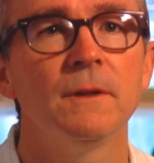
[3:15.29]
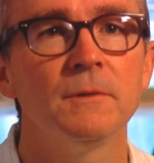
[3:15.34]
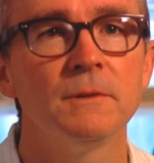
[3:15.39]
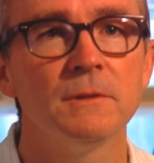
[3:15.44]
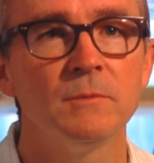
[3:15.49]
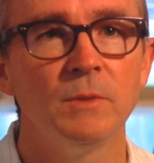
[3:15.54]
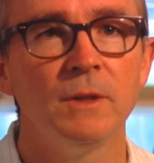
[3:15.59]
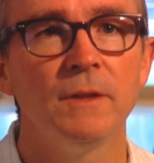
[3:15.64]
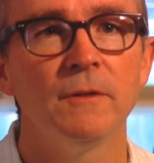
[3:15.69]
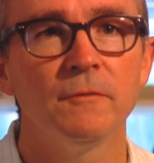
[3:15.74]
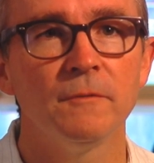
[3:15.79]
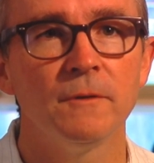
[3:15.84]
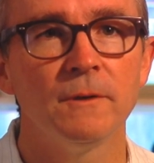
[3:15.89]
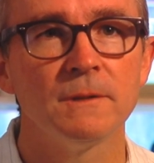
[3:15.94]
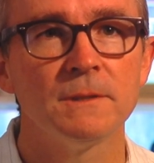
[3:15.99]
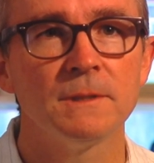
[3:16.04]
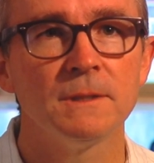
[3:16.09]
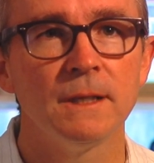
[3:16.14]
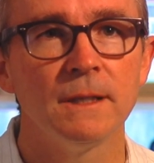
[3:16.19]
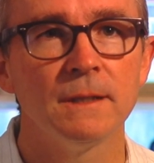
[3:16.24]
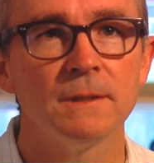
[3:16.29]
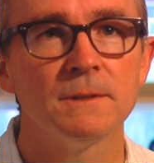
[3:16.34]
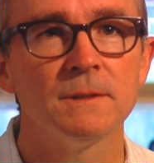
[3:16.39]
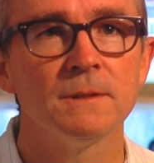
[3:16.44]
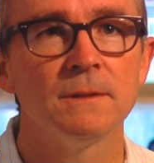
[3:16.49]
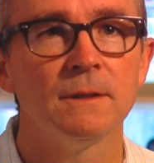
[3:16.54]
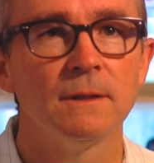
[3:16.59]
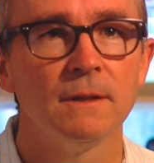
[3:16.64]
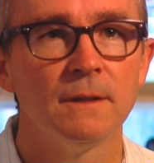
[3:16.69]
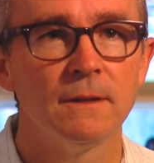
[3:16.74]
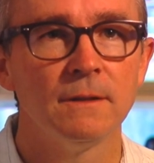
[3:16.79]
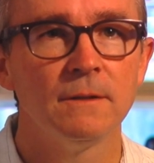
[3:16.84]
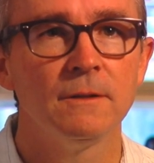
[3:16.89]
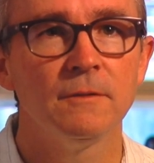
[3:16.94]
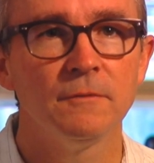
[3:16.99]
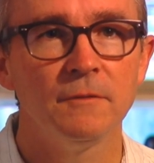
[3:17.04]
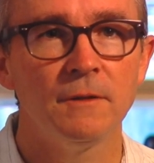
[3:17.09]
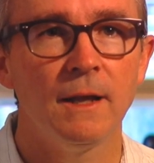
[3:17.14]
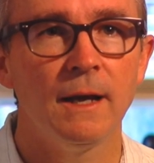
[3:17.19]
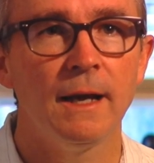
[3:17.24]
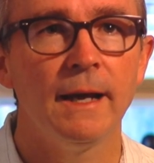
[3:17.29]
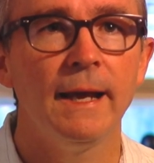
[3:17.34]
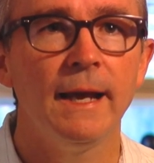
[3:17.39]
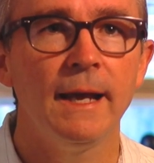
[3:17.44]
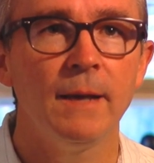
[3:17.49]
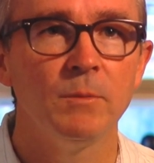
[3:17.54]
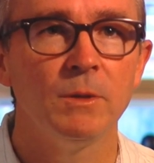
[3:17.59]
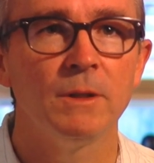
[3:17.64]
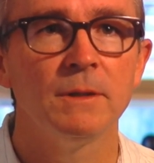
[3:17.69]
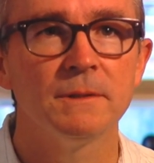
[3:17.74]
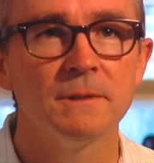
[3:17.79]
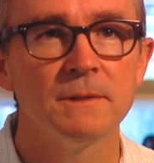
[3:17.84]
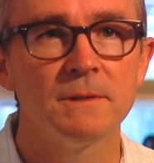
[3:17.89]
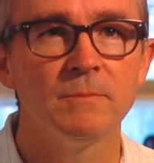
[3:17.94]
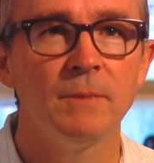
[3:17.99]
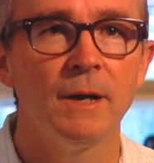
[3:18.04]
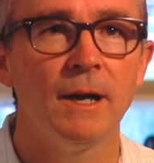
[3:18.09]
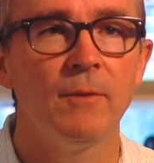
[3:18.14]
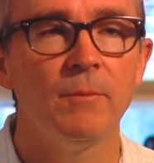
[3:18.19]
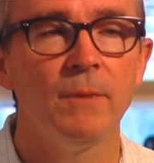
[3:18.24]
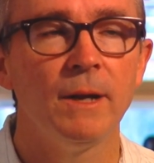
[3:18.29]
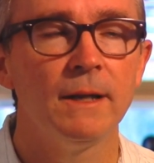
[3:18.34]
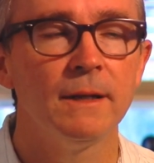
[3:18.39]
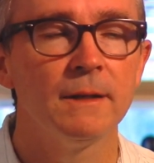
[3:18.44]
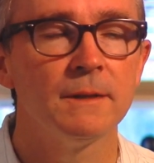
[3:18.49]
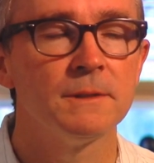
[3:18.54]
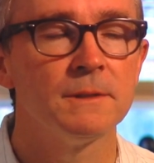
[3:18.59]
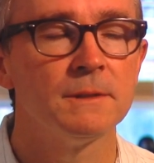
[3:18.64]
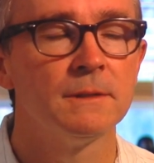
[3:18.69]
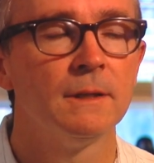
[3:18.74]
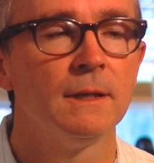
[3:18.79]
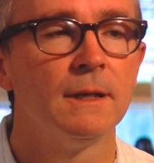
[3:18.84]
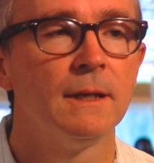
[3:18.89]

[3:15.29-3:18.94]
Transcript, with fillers: Those would be the first things to fly, ambulances, paramedics.